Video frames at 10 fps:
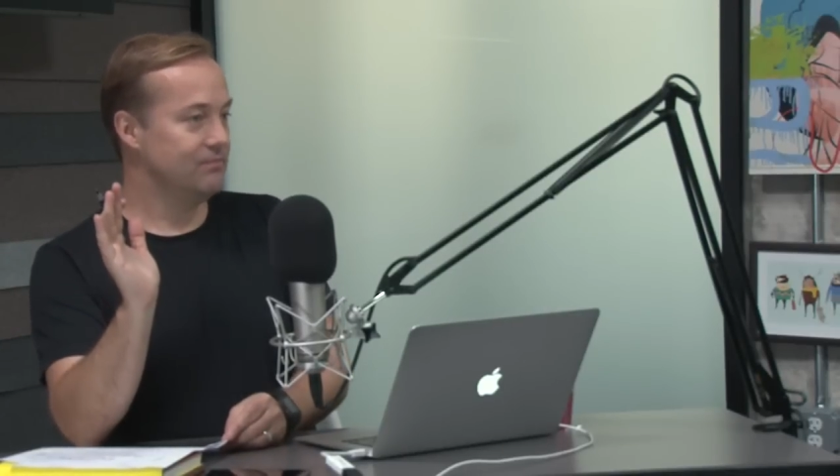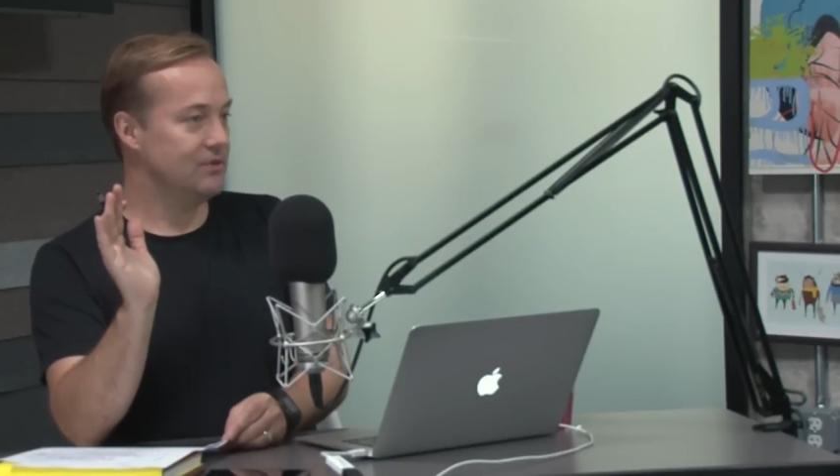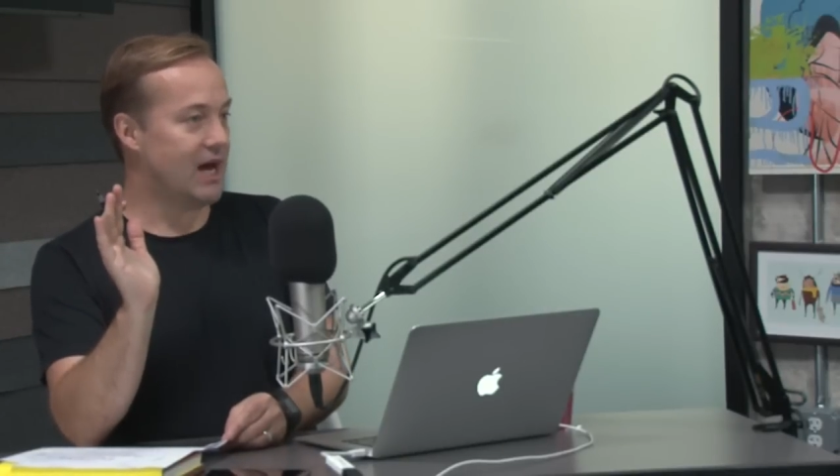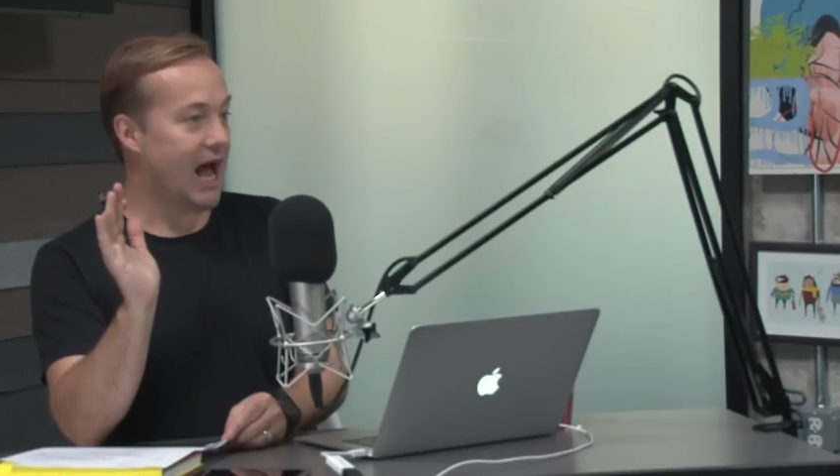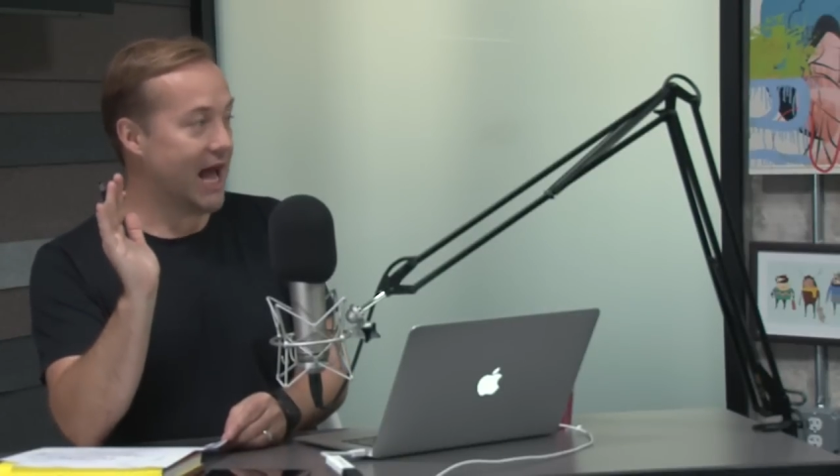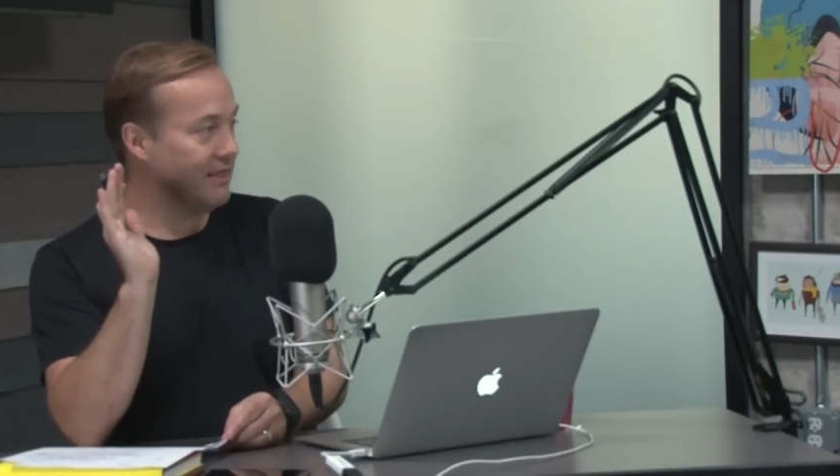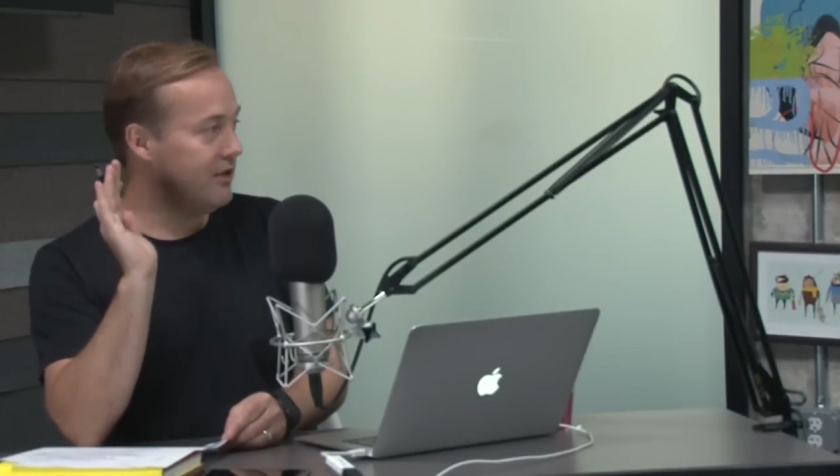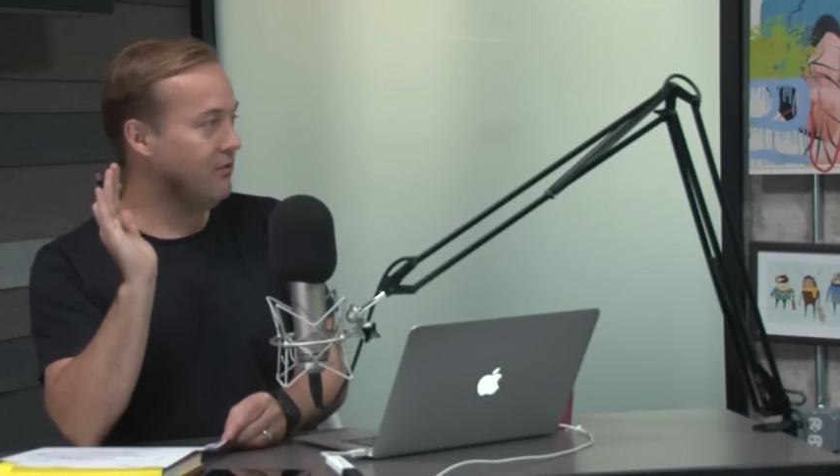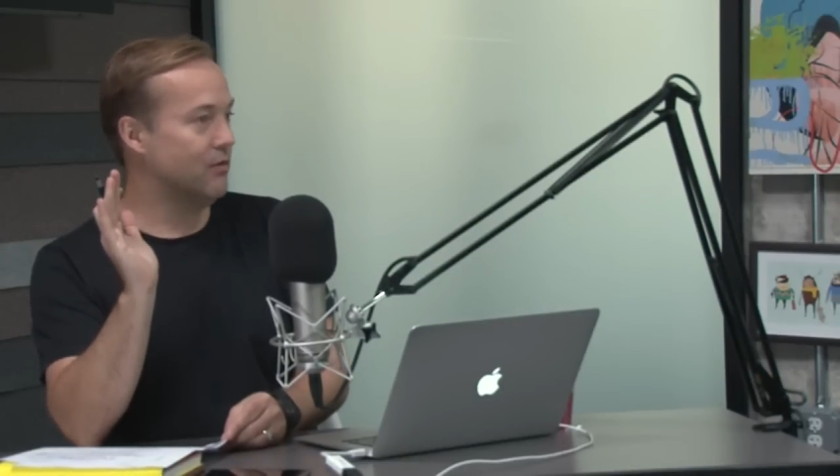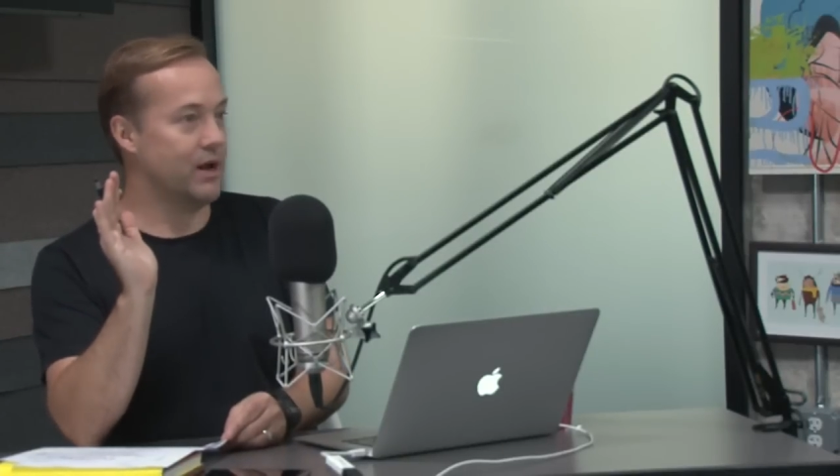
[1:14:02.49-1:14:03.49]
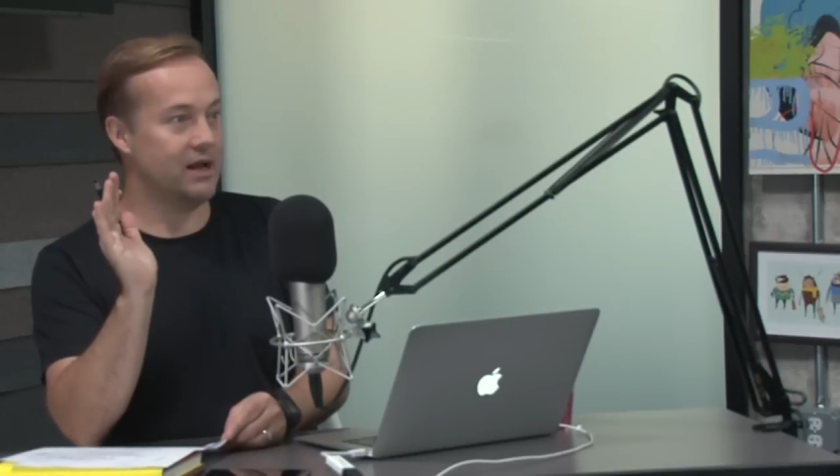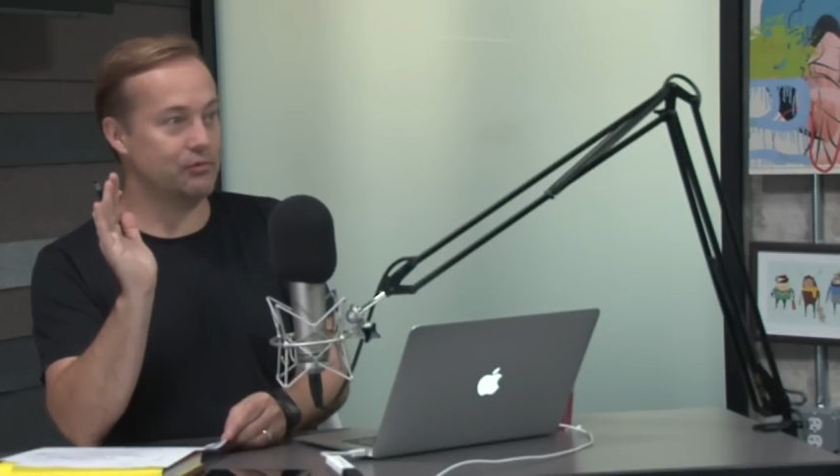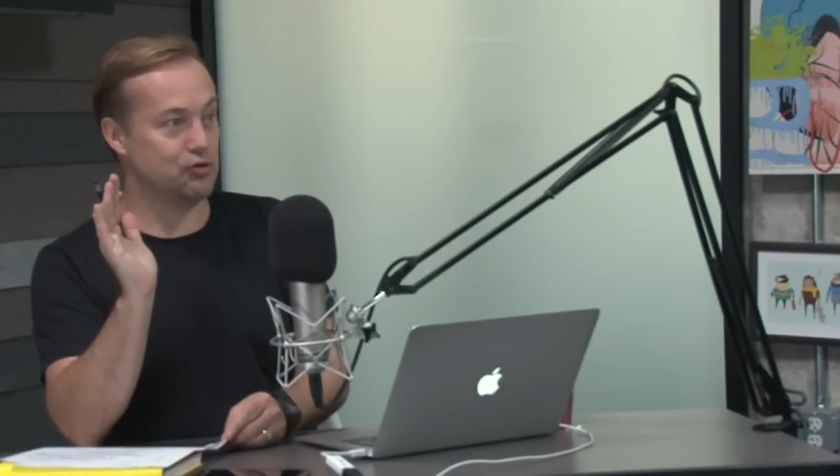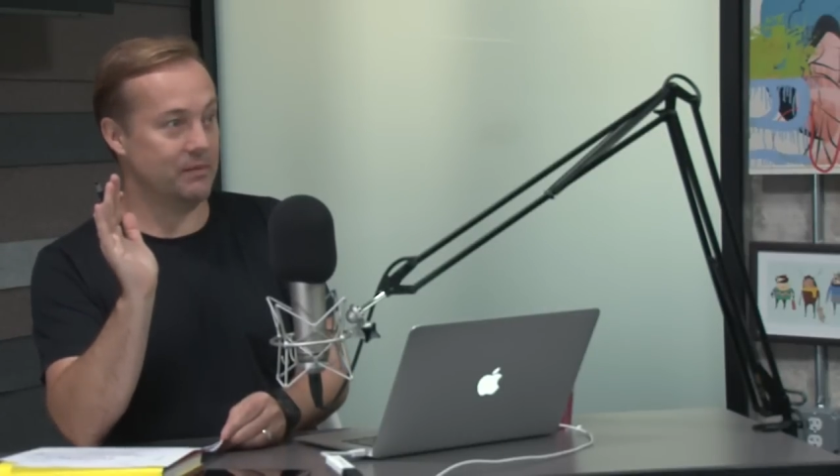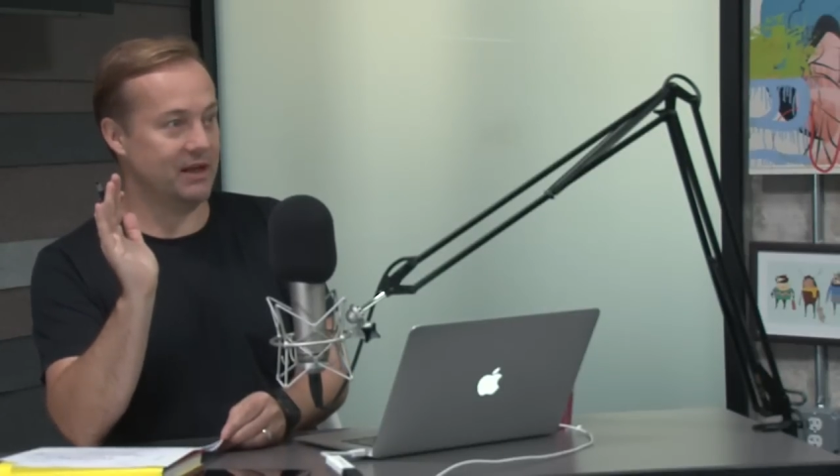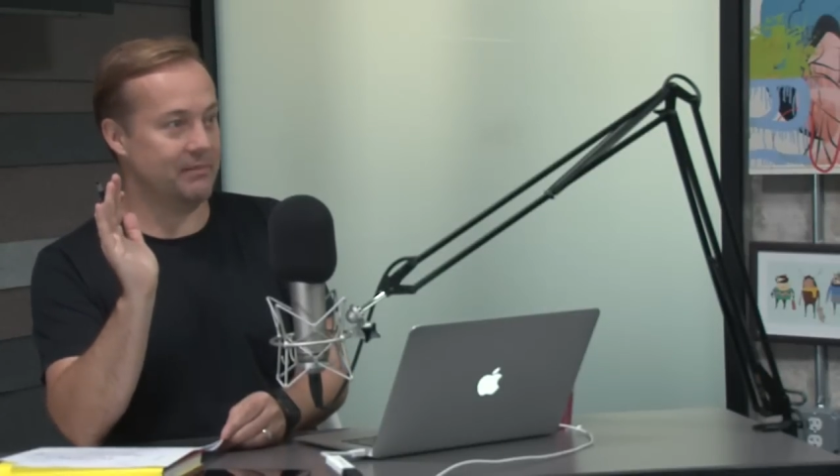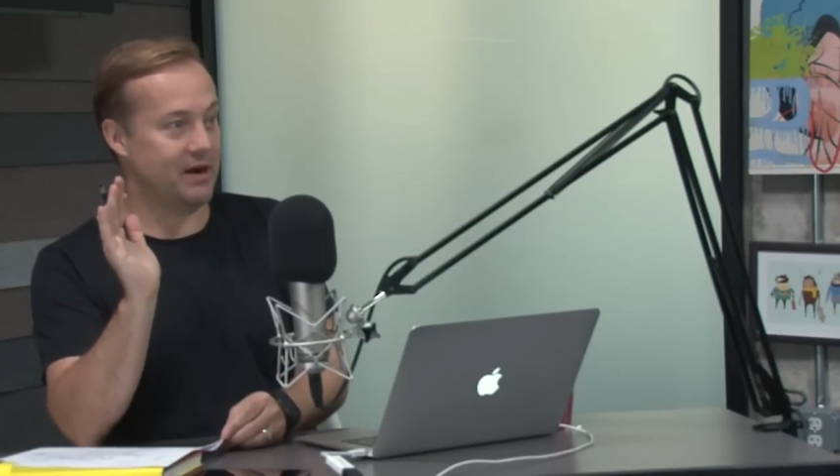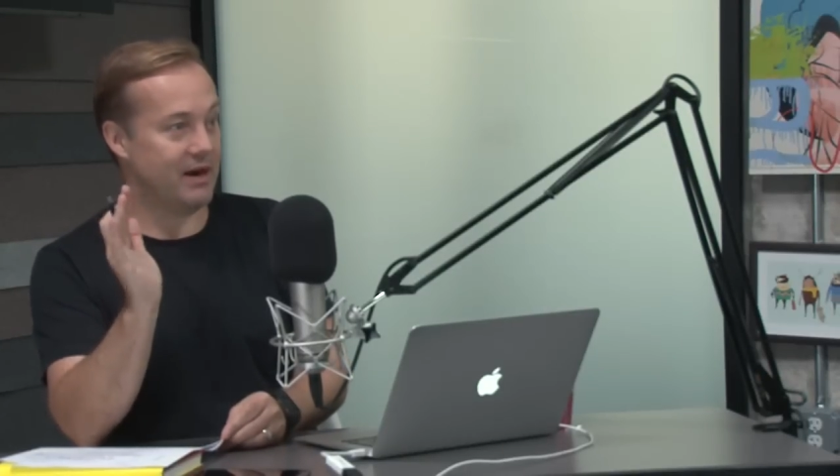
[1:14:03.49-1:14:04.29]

that I literally wake up dreaming about.